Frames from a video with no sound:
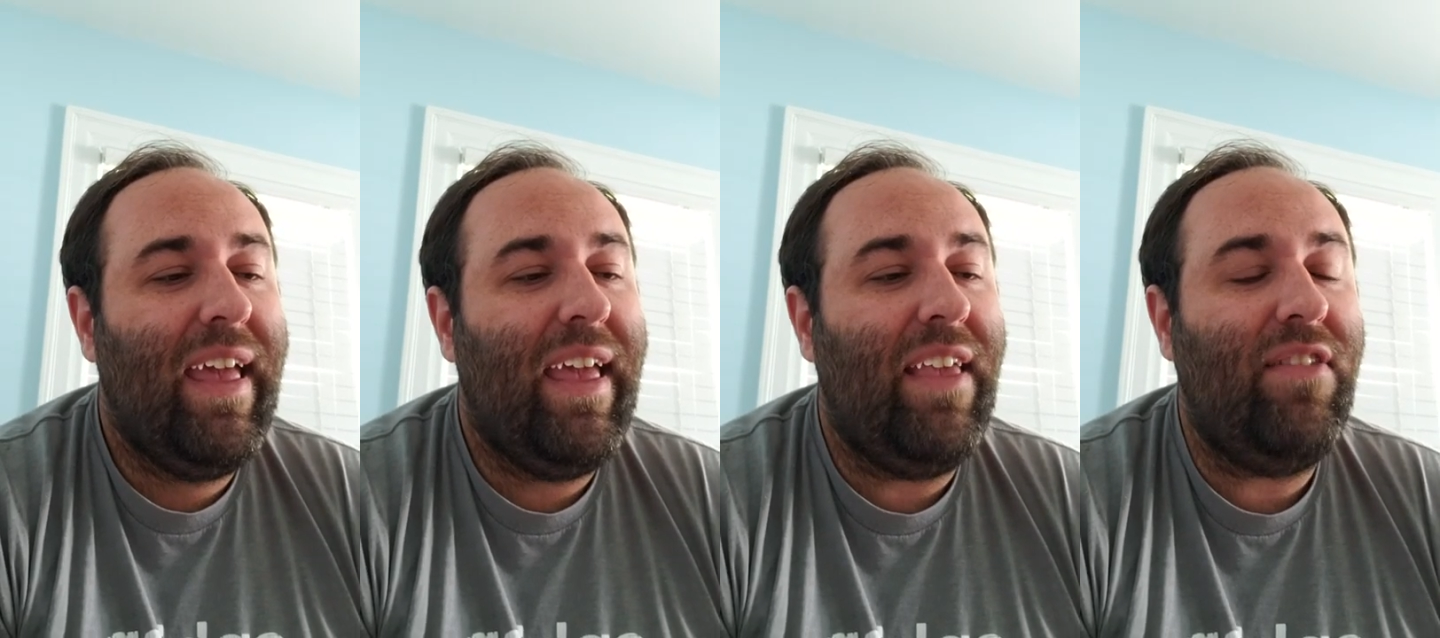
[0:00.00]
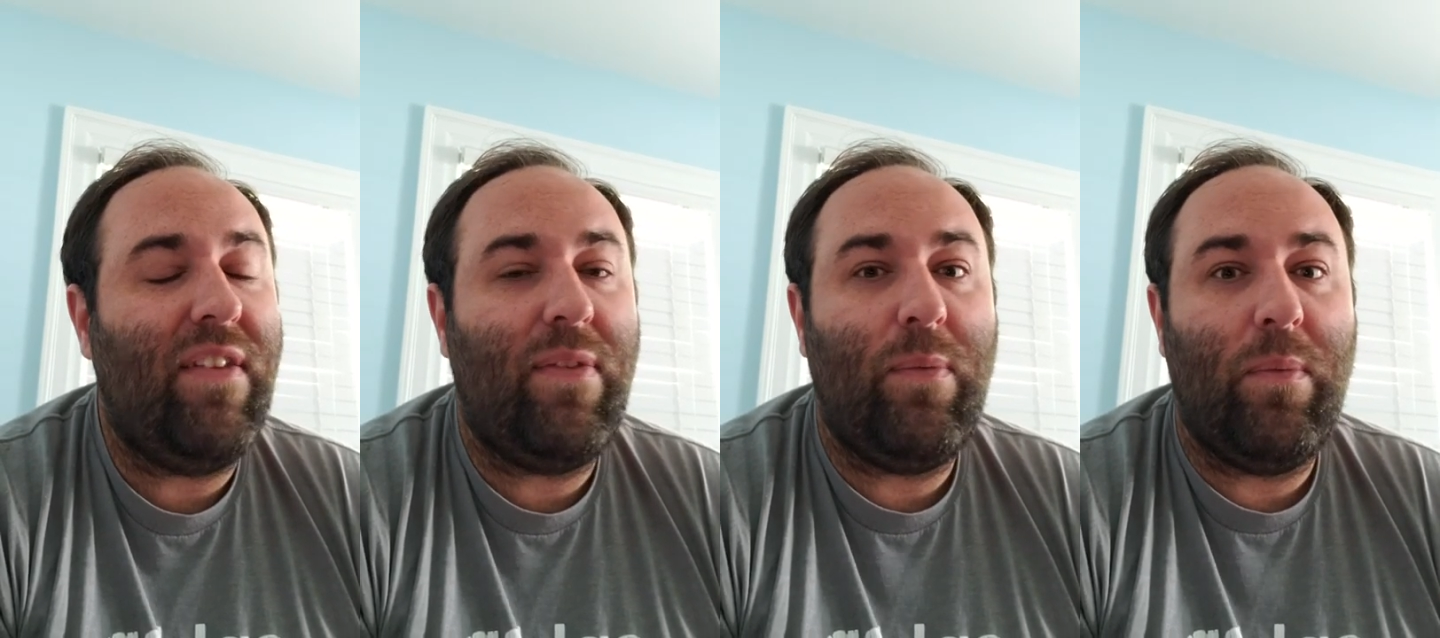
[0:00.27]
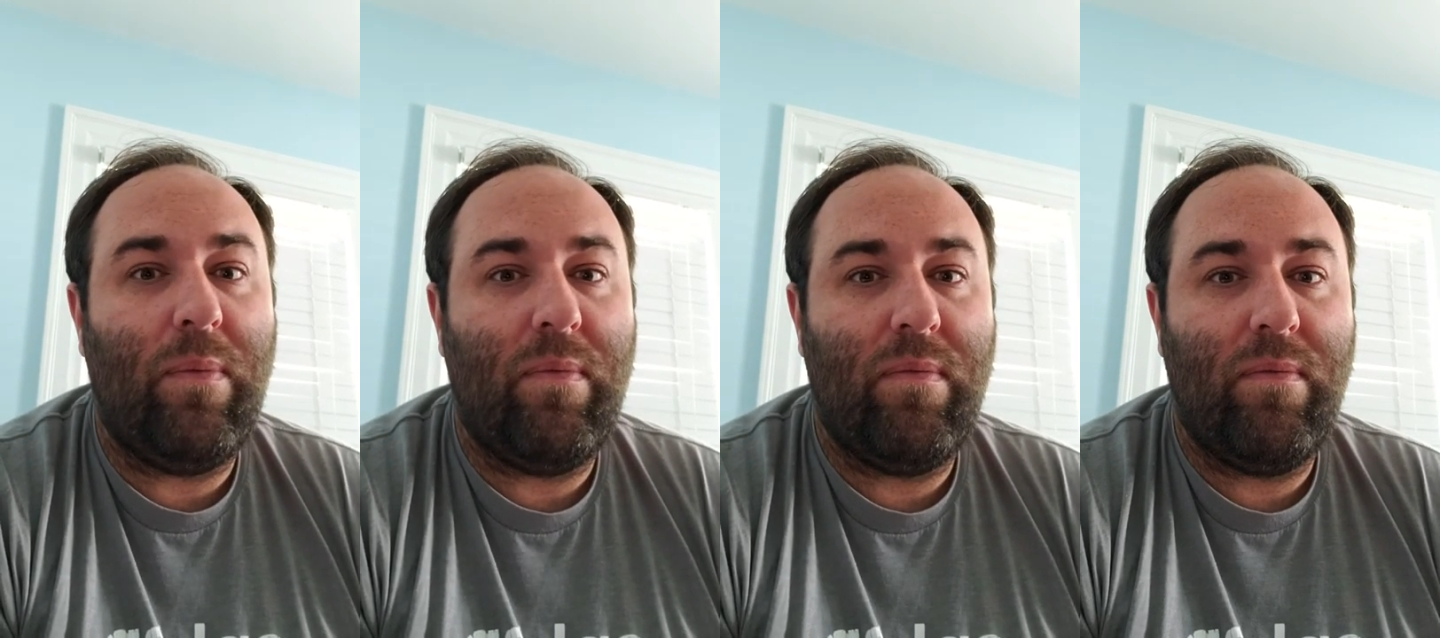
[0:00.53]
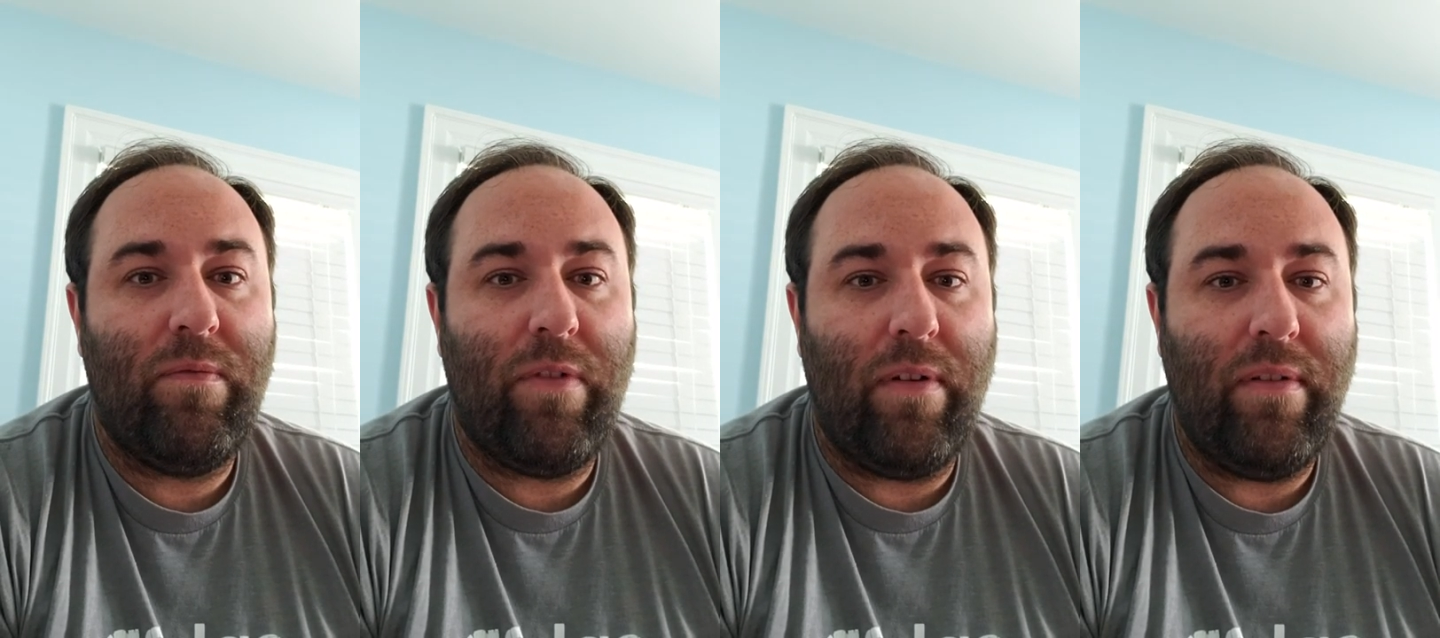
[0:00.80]
He's just
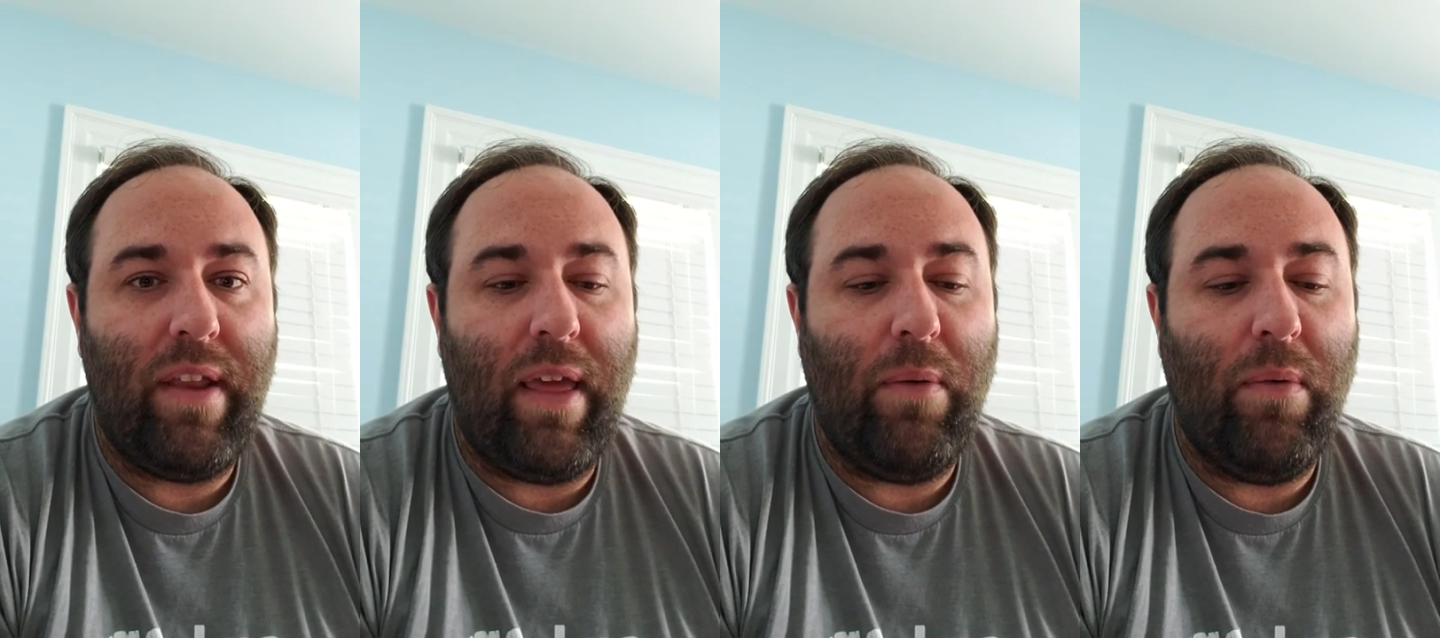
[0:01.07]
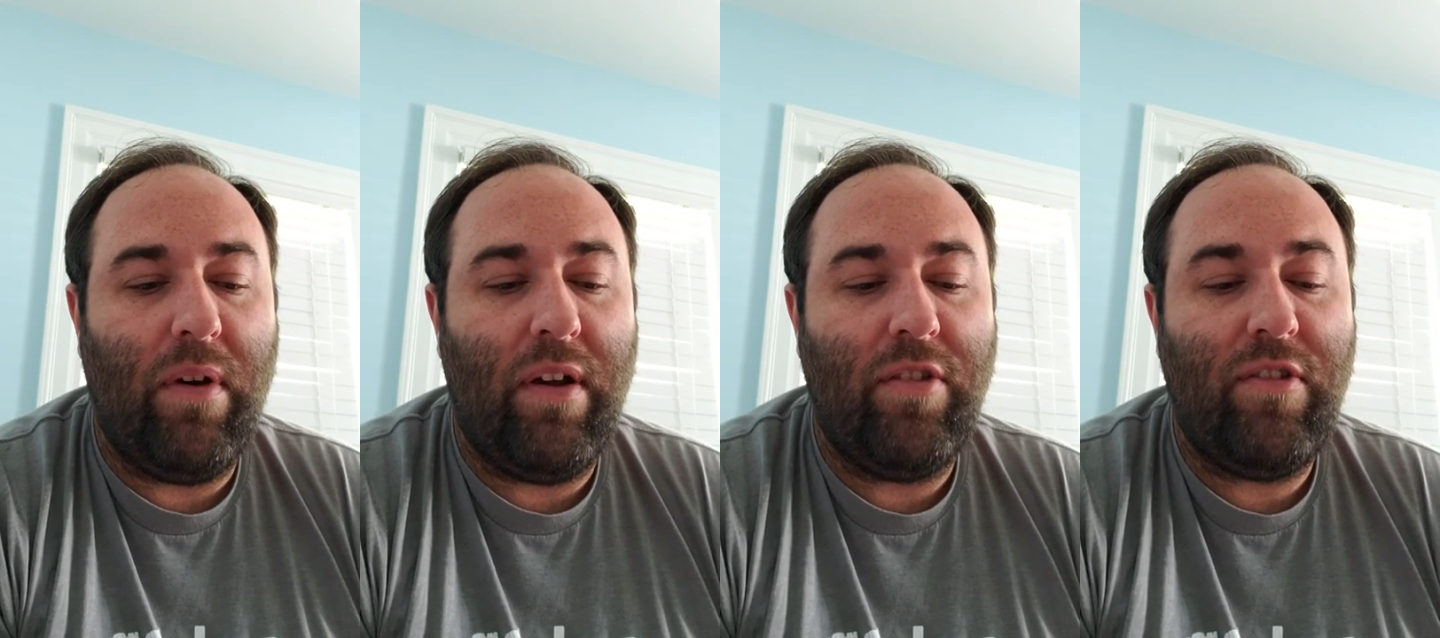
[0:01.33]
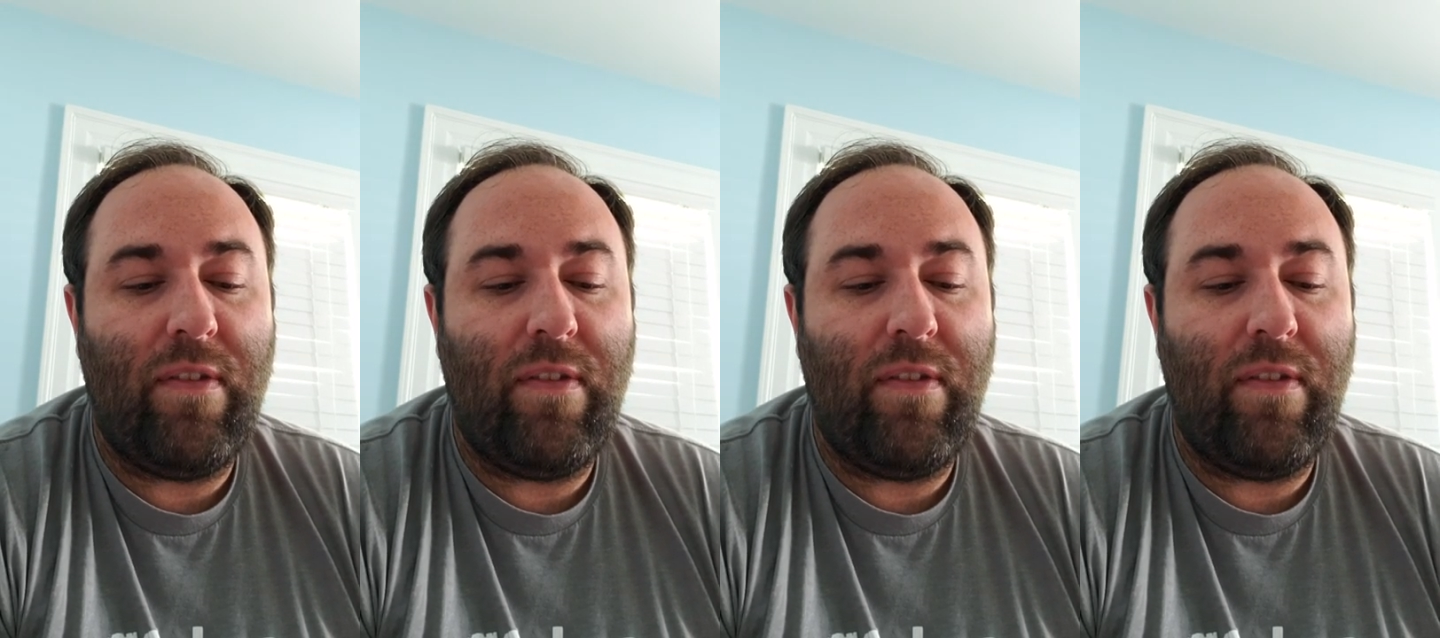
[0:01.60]
from day one